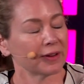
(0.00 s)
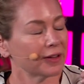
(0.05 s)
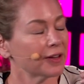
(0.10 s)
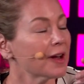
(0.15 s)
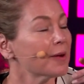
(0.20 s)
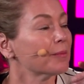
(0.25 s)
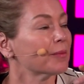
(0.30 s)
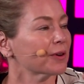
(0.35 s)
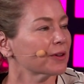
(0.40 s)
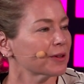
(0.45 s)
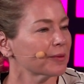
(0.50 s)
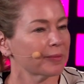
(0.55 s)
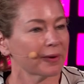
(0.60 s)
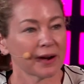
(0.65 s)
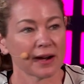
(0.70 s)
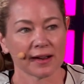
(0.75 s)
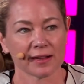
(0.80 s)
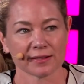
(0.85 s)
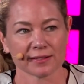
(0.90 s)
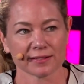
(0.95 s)
number of the
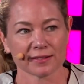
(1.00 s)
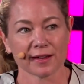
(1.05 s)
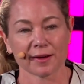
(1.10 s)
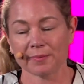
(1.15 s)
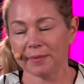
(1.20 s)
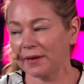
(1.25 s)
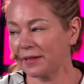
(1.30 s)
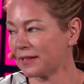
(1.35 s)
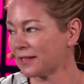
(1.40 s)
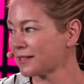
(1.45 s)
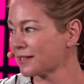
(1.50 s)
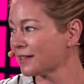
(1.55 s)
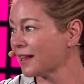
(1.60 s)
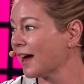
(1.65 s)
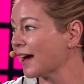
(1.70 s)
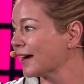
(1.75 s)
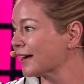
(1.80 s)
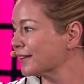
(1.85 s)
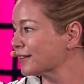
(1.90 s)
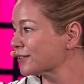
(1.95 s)
brands up on the slide,